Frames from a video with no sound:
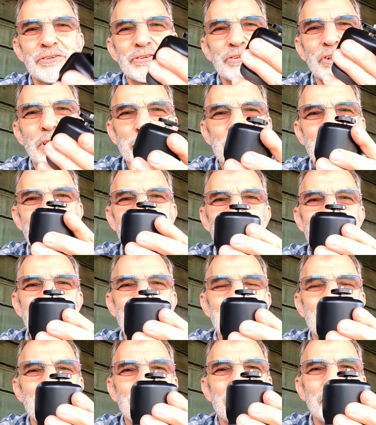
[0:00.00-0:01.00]
top of
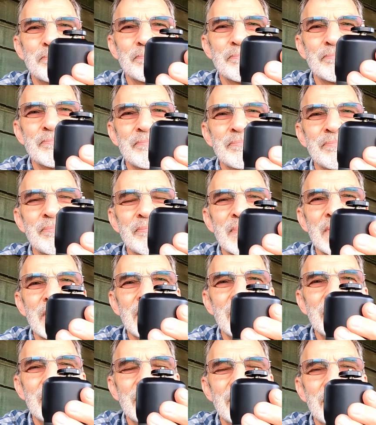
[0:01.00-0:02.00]
it,
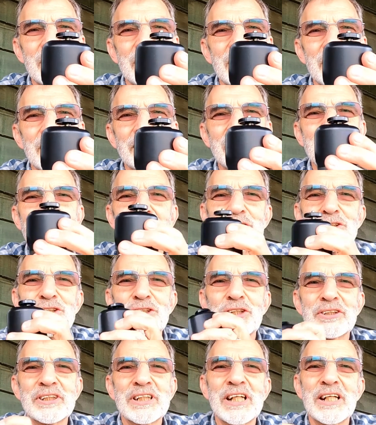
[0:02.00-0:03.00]
and then the
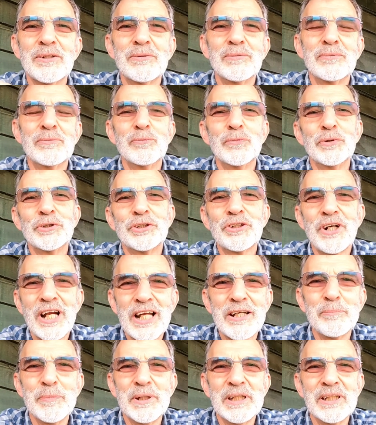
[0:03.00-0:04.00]
shotgun would
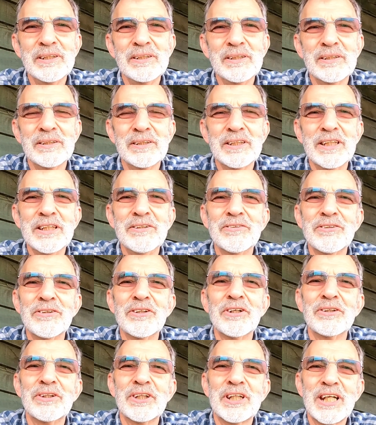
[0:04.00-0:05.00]
track me even
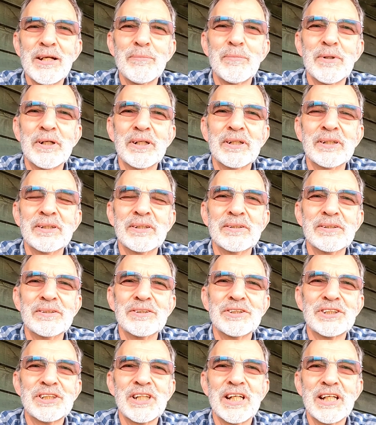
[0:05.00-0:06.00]
though the camera
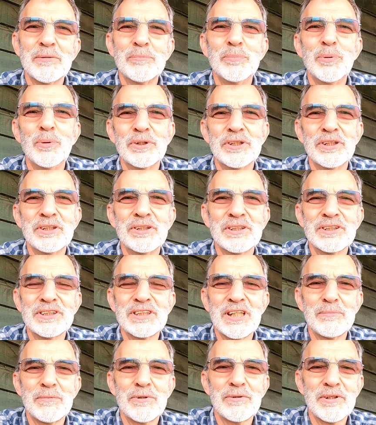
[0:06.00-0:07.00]
is staying pointed in the
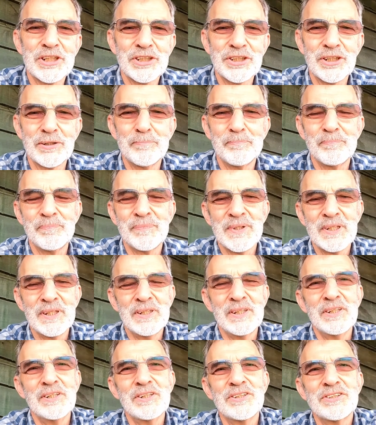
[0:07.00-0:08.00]
same direction.
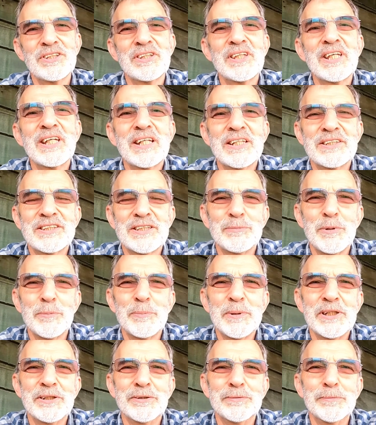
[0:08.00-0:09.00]
So that had some
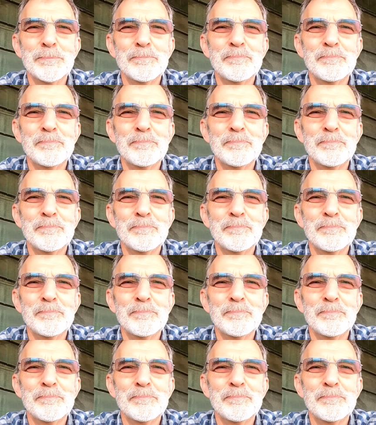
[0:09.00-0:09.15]
appeal.